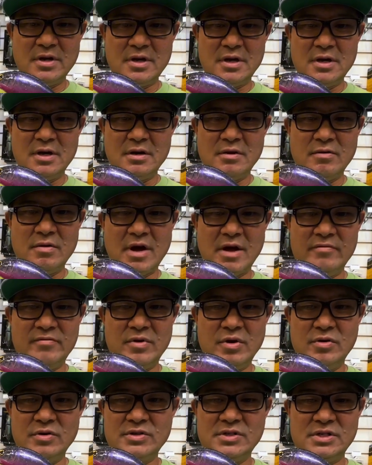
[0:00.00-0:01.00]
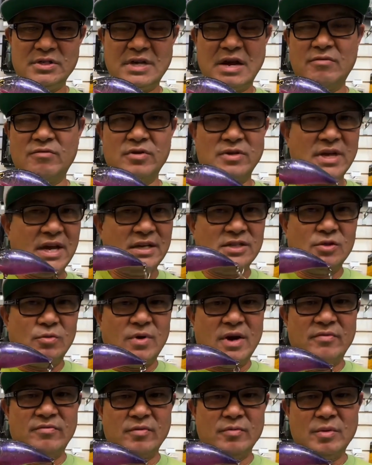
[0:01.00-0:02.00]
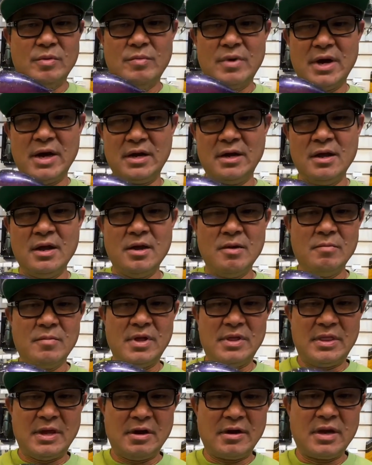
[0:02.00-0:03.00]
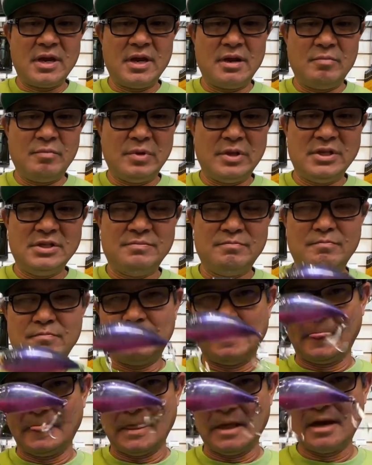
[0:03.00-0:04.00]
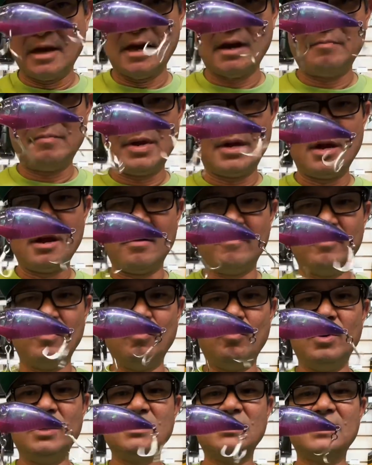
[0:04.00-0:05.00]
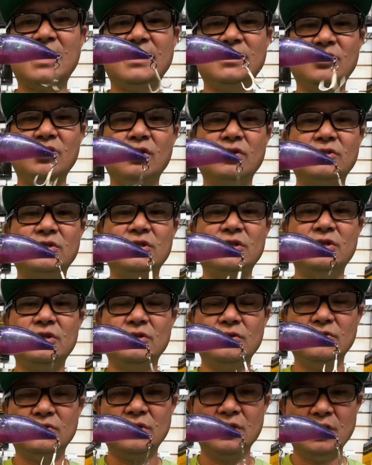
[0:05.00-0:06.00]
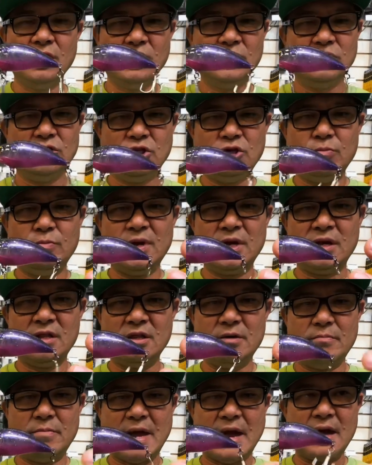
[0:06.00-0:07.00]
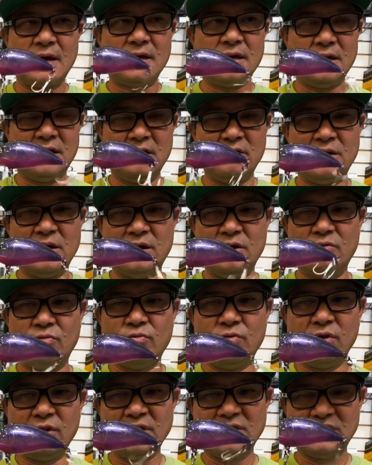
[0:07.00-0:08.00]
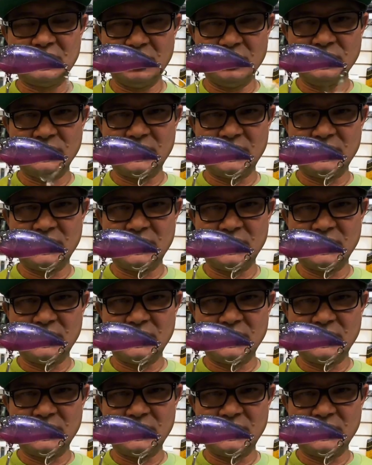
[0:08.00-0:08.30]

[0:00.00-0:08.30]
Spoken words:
I've noticed it never takes away from the bite, but there again, please, you got to be careful what size hooks you use. Too big in the back and it really slows